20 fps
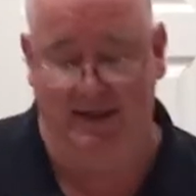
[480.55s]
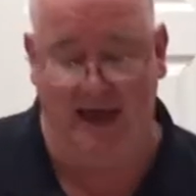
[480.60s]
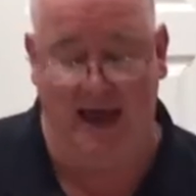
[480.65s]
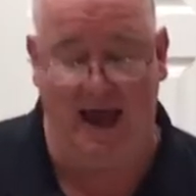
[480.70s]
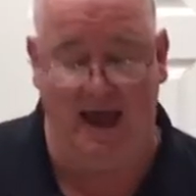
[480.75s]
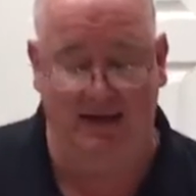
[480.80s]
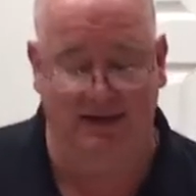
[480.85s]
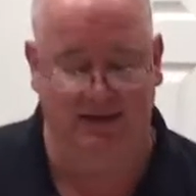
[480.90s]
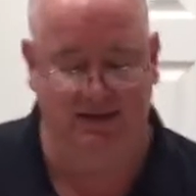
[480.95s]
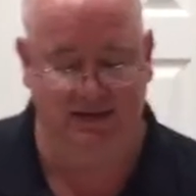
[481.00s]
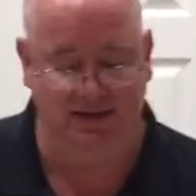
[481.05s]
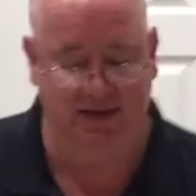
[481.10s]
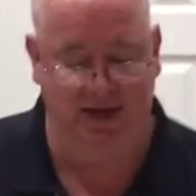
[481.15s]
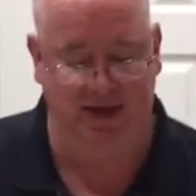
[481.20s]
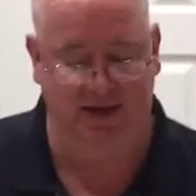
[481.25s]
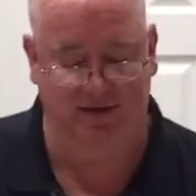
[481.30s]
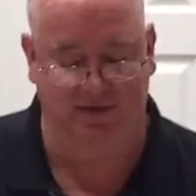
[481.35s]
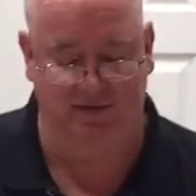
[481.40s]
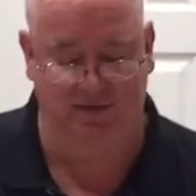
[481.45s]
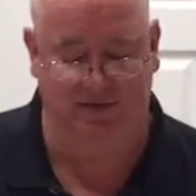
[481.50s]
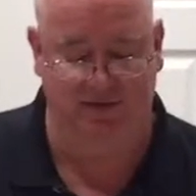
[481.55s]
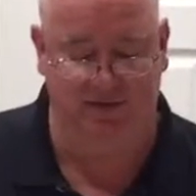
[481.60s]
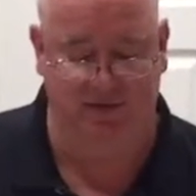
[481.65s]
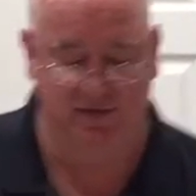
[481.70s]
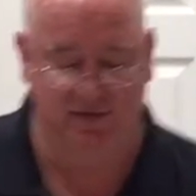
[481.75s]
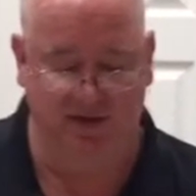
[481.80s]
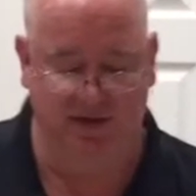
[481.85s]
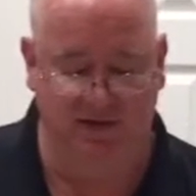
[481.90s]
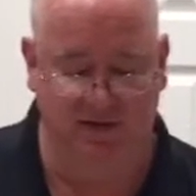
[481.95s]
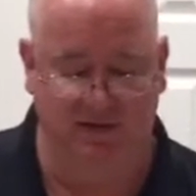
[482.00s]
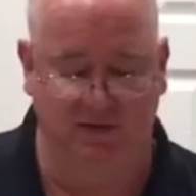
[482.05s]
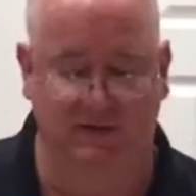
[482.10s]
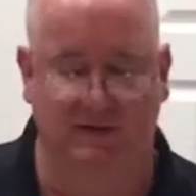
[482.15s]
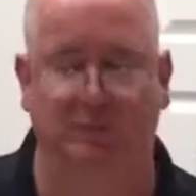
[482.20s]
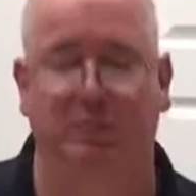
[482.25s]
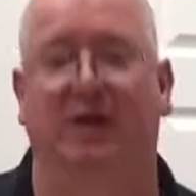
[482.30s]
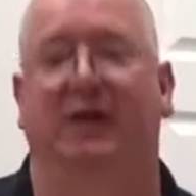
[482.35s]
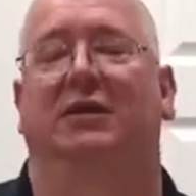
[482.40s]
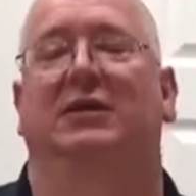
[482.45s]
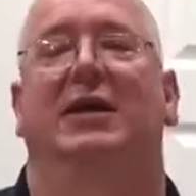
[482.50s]
That tastes
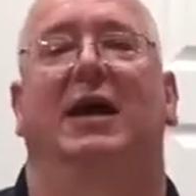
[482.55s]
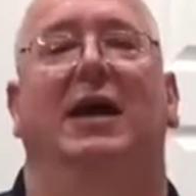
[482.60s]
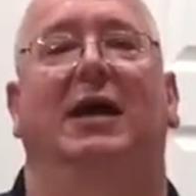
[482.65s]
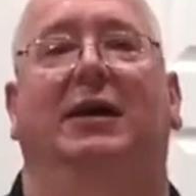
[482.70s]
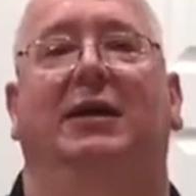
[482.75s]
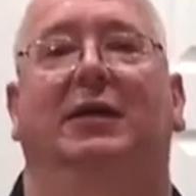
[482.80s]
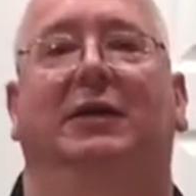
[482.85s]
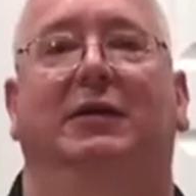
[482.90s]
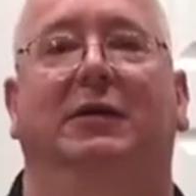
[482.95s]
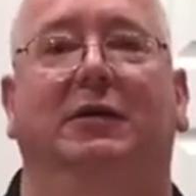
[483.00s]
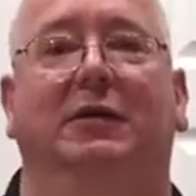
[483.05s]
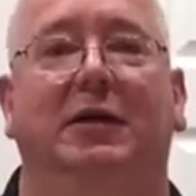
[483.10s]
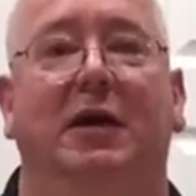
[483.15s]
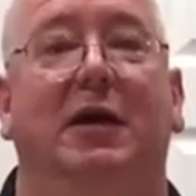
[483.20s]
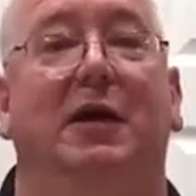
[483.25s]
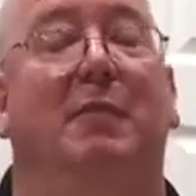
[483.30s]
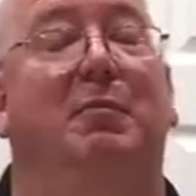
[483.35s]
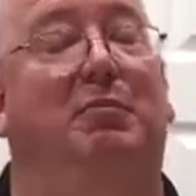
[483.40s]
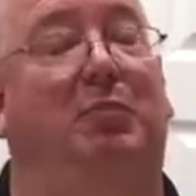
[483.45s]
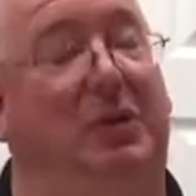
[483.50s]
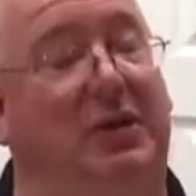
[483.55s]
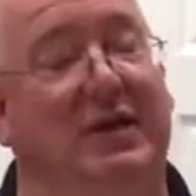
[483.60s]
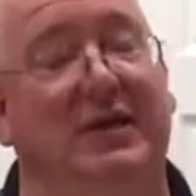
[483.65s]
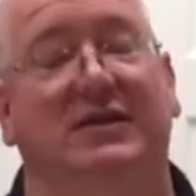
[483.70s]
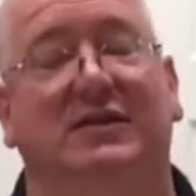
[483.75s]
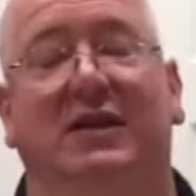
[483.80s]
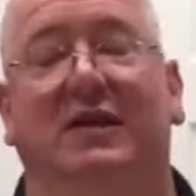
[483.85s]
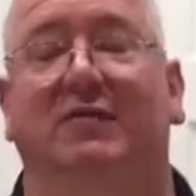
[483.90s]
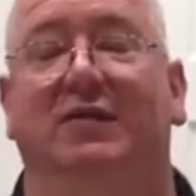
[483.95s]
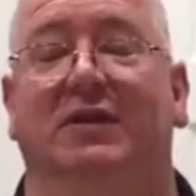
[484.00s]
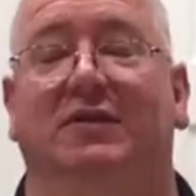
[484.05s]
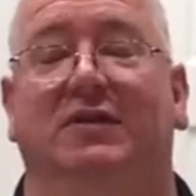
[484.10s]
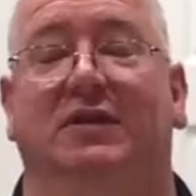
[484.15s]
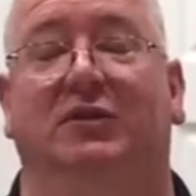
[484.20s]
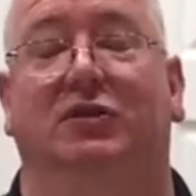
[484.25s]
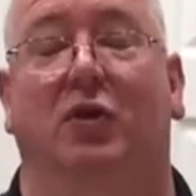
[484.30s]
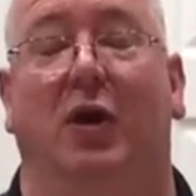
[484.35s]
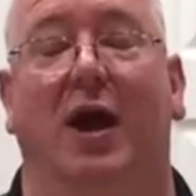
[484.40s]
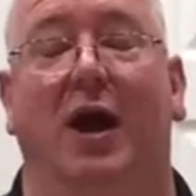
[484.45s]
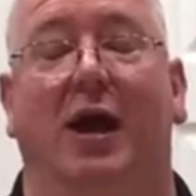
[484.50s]
spectacular. Please give this a
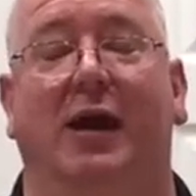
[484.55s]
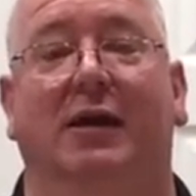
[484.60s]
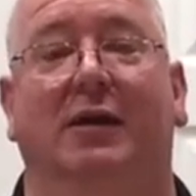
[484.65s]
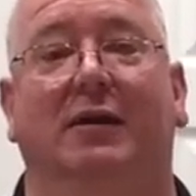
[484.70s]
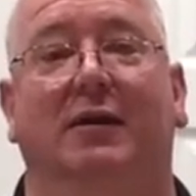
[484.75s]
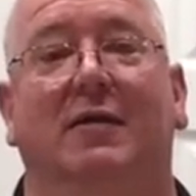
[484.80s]
try.